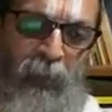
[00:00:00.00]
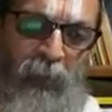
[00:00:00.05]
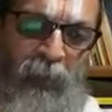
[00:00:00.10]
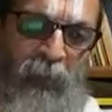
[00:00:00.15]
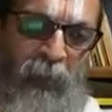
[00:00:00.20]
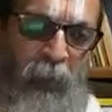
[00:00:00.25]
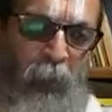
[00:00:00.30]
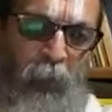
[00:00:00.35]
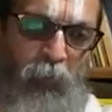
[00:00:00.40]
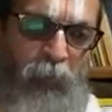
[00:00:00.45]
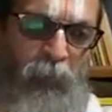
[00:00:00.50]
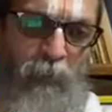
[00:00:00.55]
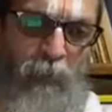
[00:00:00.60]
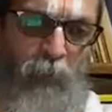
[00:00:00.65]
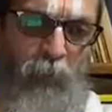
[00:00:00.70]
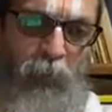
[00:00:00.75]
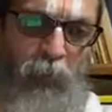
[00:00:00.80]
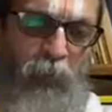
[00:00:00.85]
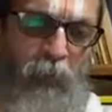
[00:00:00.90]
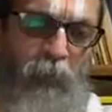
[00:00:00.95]
And
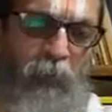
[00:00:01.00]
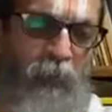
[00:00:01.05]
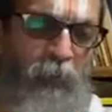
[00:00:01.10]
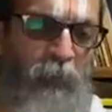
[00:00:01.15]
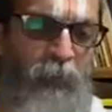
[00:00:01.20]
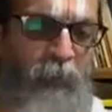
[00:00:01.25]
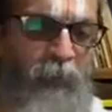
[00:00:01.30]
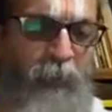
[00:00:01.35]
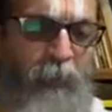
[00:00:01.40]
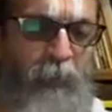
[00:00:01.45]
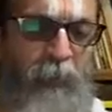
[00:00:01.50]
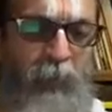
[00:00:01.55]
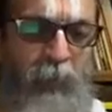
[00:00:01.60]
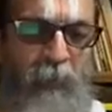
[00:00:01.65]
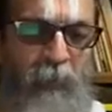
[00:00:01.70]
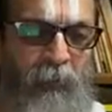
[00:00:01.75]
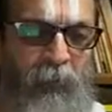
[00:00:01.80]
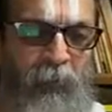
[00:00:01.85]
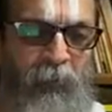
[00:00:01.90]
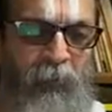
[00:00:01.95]
Hinduism not
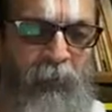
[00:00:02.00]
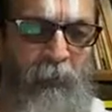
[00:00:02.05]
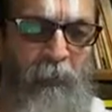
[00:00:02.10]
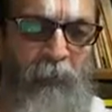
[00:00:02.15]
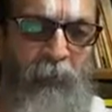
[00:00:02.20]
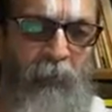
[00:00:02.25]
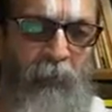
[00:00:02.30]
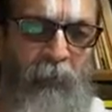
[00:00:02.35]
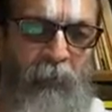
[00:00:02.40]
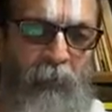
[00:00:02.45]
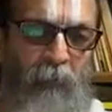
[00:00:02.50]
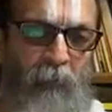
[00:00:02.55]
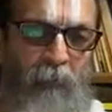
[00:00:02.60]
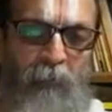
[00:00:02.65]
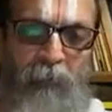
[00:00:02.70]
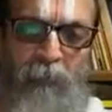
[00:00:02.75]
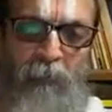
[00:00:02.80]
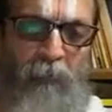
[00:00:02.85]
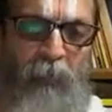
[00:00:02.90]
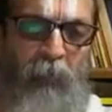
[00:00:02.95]
something that can be
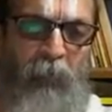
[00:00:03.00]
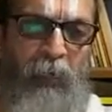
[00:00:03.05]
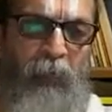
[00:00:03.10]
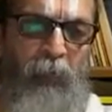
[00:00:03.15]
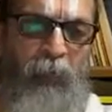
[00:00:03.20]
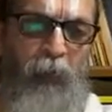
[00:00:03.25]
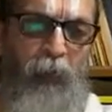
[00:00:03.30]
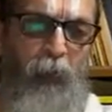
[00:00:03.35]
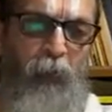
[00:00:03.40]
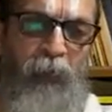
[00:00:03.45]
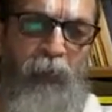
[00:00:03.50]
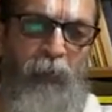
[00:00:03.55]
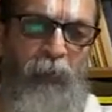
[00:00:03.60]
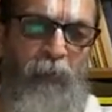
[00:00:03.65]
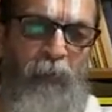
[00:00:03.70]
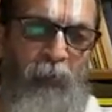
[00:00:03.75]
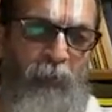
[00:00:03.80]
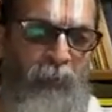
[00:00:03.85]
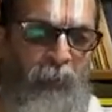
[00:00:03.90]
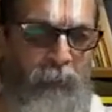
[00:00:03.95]
understood in
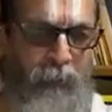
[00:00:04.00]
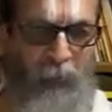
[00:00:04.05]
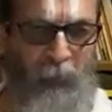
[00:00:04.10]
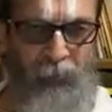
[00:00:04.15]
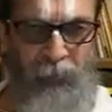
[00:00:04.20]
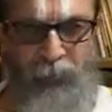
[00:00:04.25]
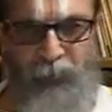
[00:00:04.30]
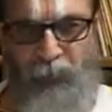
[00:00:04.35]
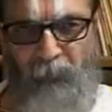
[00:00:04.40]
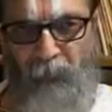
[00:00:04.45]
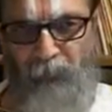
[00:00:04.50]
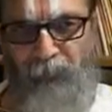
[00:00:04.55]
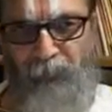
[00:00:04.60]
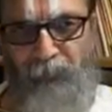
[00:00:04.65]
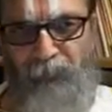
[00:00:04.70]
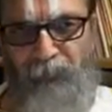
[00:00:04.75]
45 minutes.